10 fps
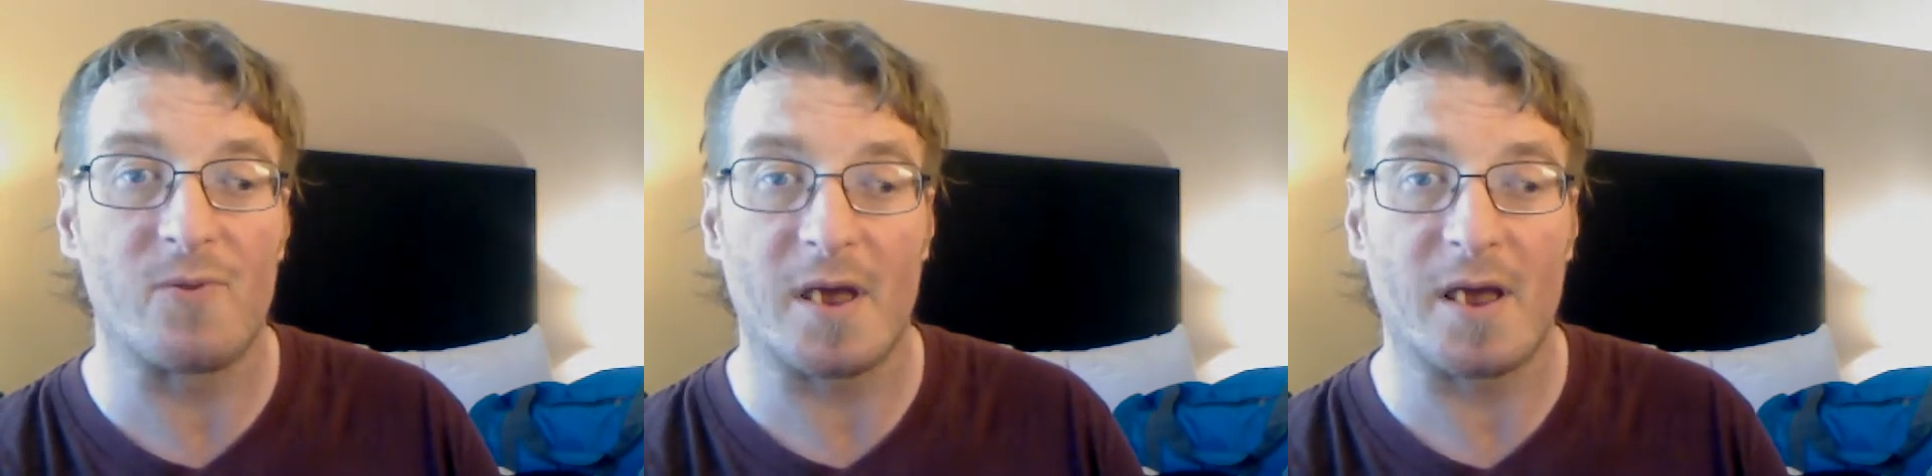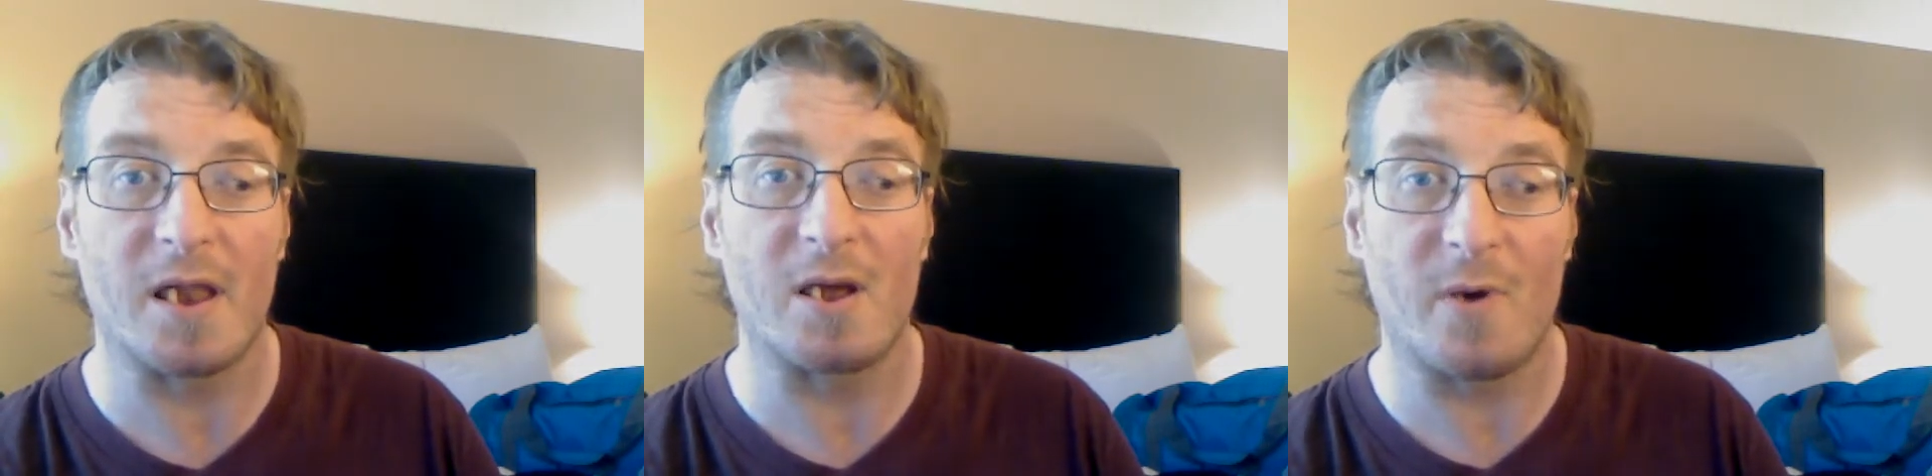that
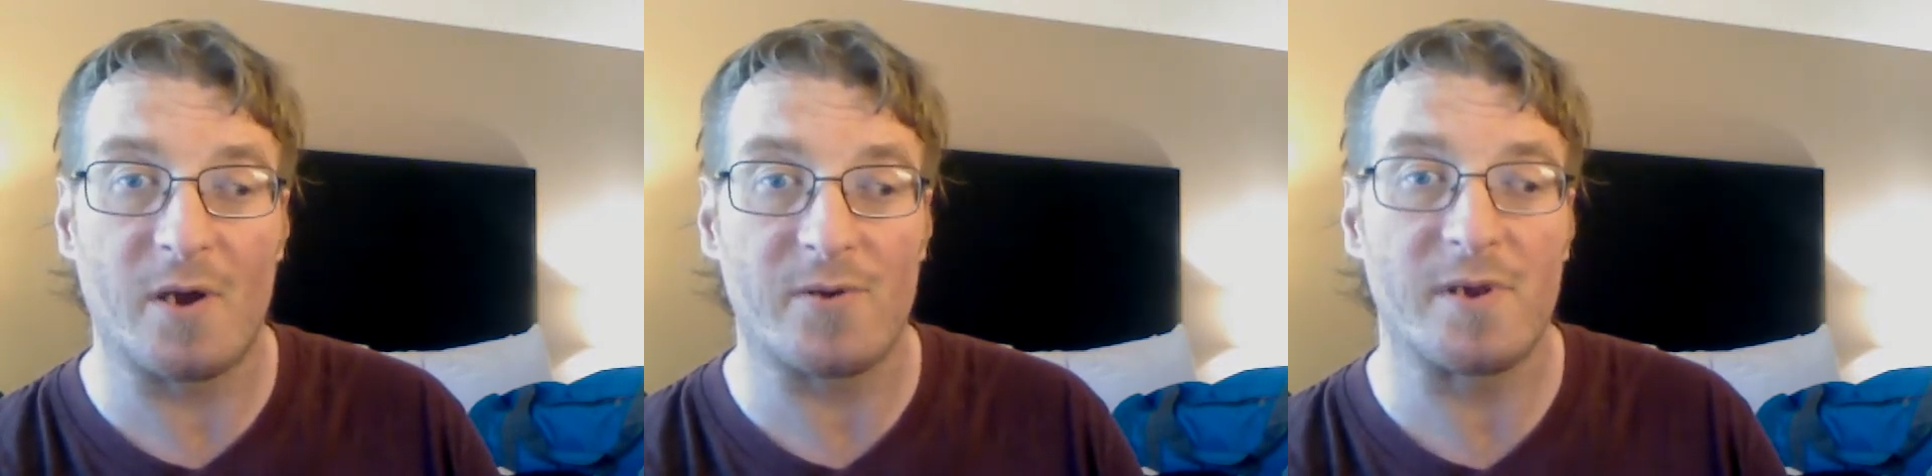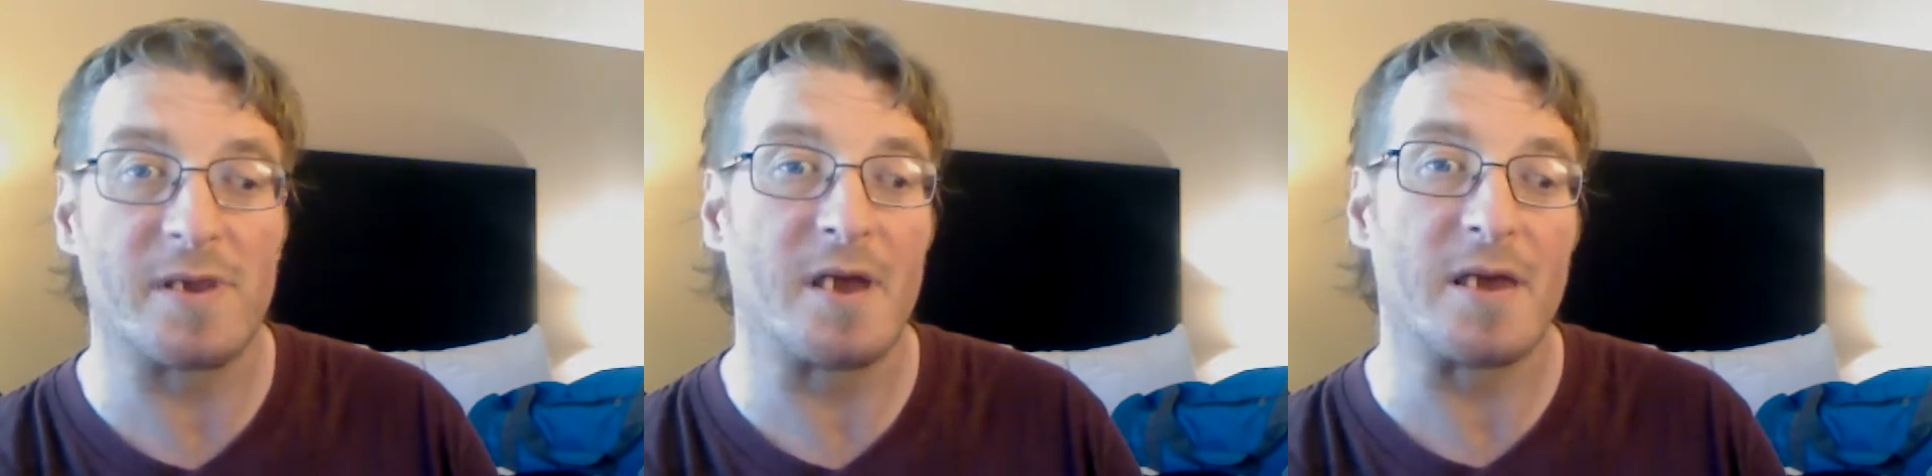kind of questioning,
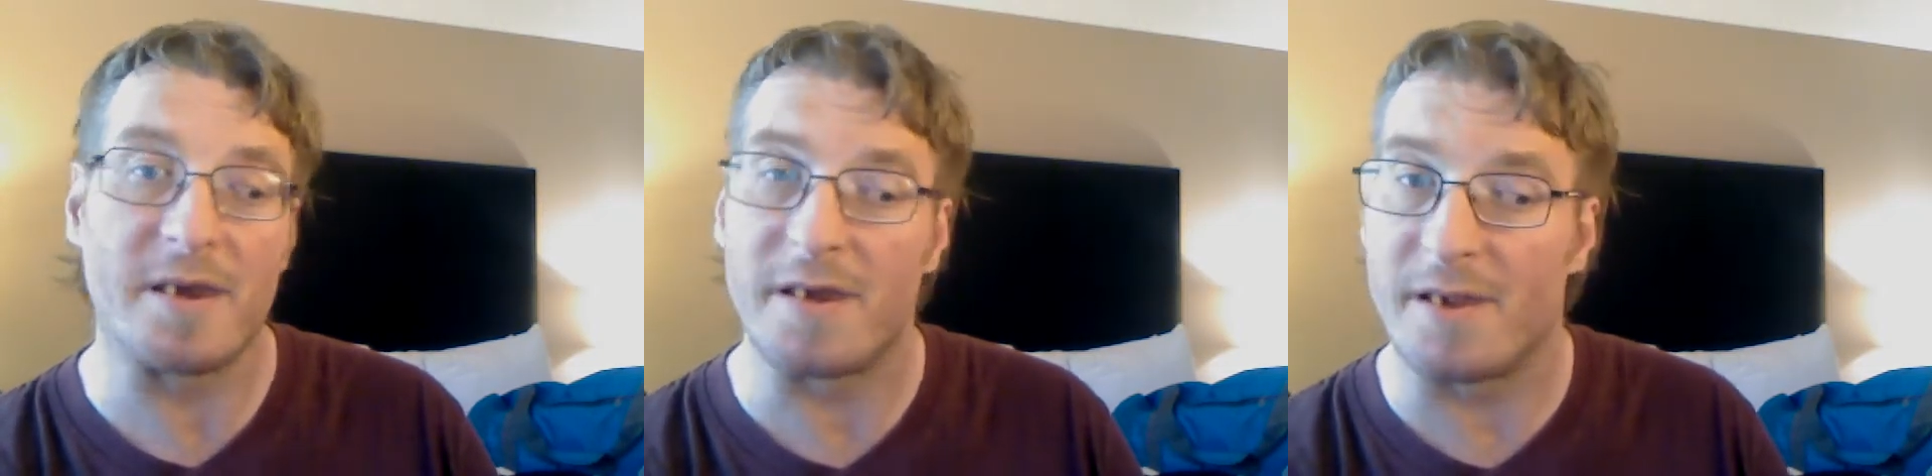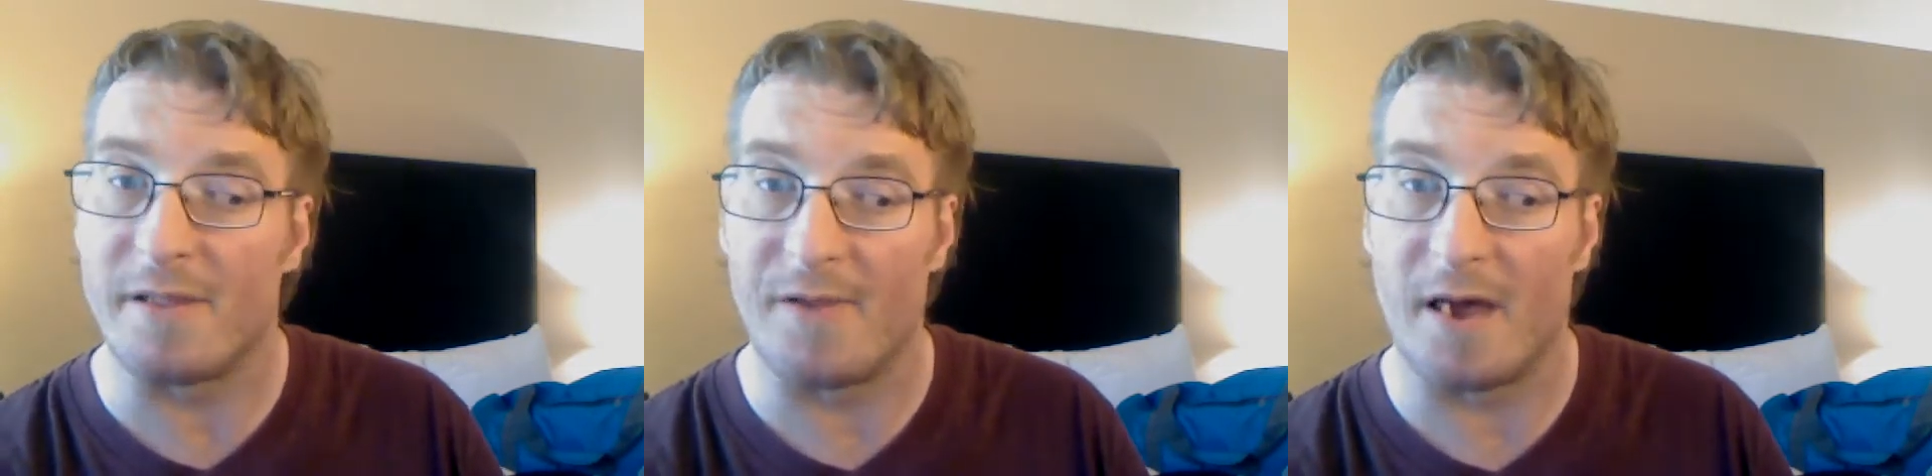yet he
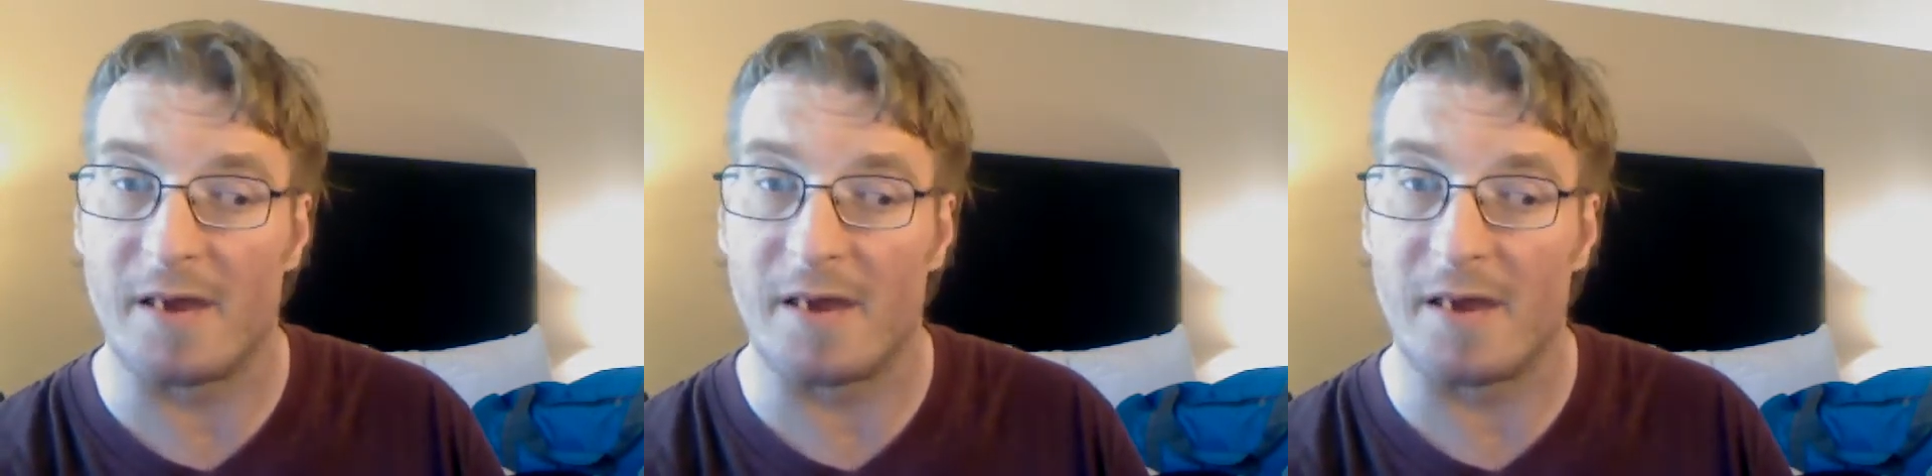did that.